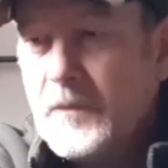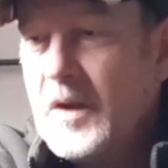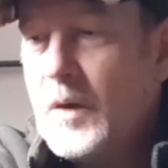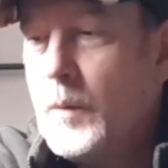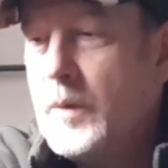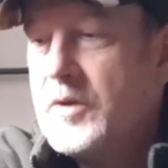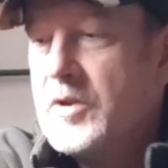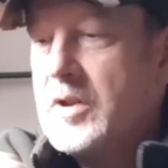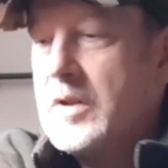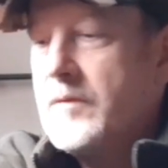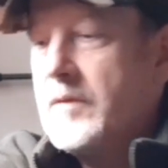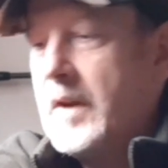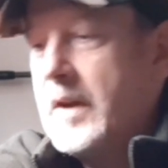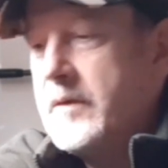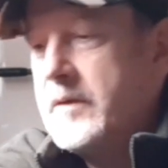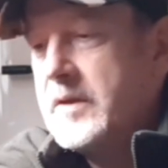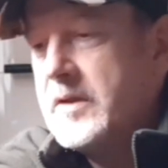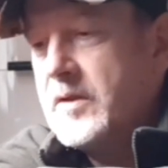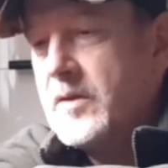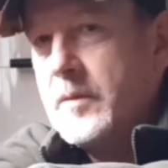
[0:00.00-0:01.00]
Once you've
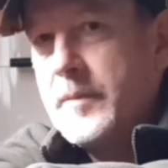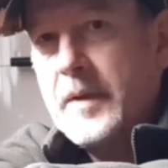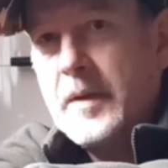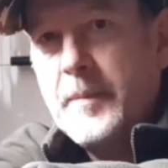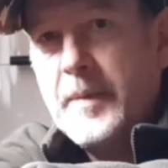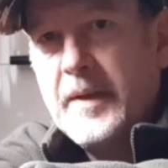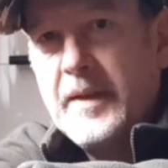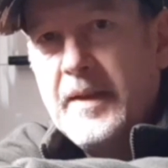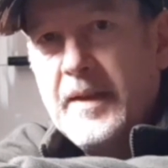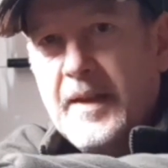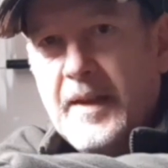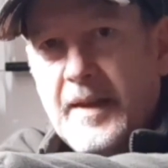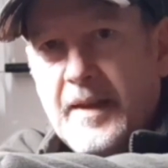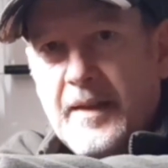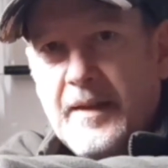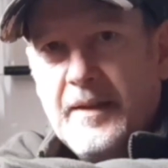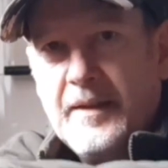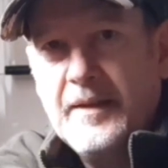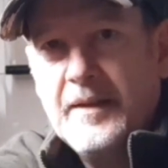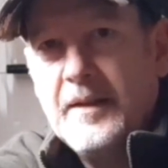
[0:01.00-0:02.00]
loaded your BB,
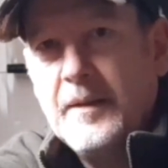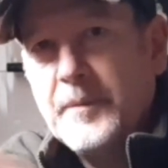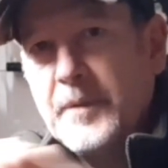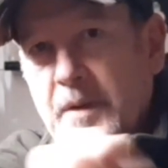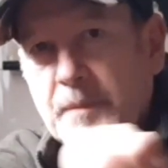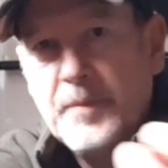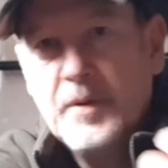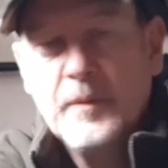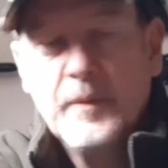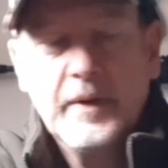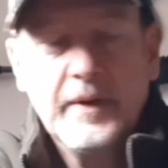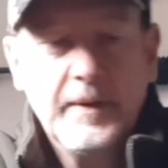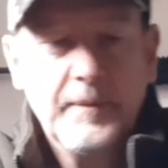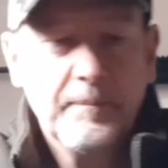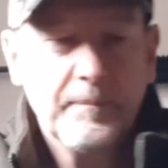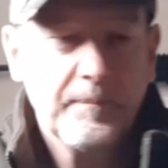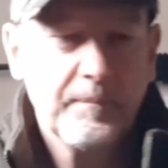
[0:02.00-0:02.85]
I'm going to put one in.